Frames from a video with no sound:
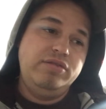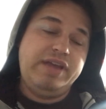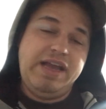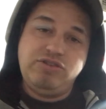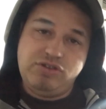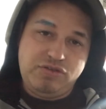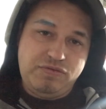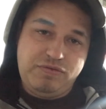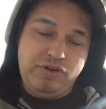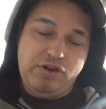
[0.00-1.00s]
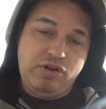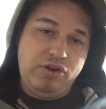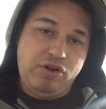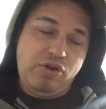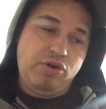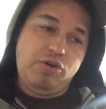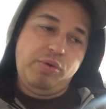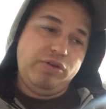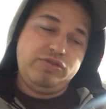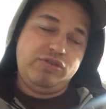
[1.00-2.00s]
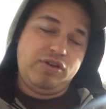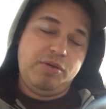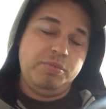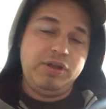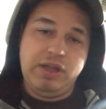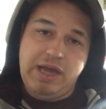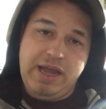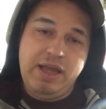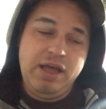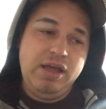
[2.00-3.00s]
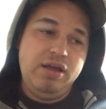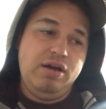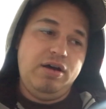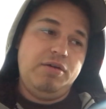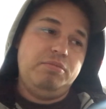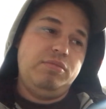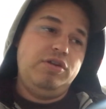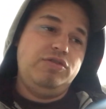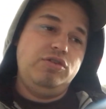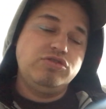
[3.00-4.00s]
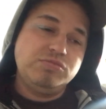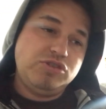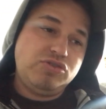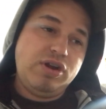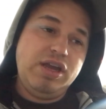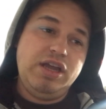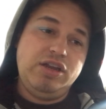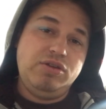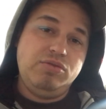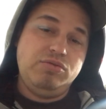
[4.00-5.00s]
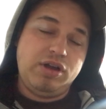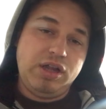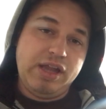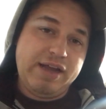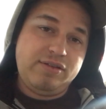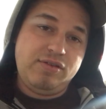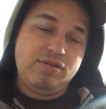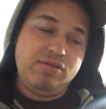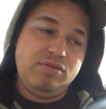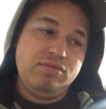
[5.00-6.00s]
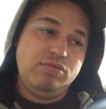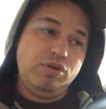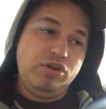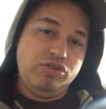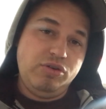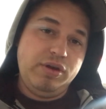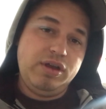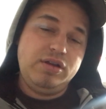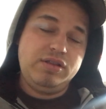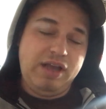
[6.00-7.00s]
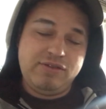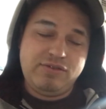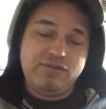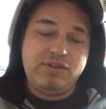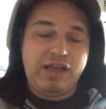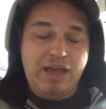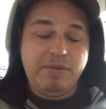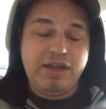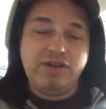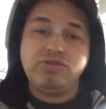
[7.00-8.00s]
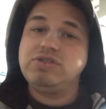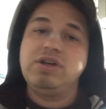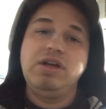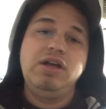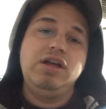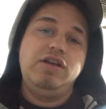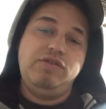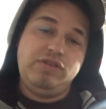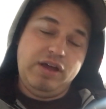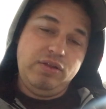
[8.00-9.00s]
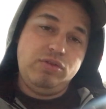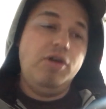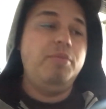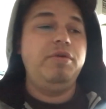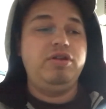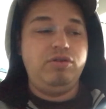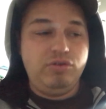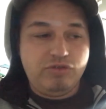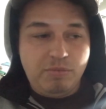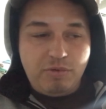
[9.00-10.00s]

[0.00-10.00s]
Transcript: dangerous for your clear coat of your wheels is a complete lie. If you use them straight and you neglect what you're doing, yes, they can be dangerous. If you dilute them and you use them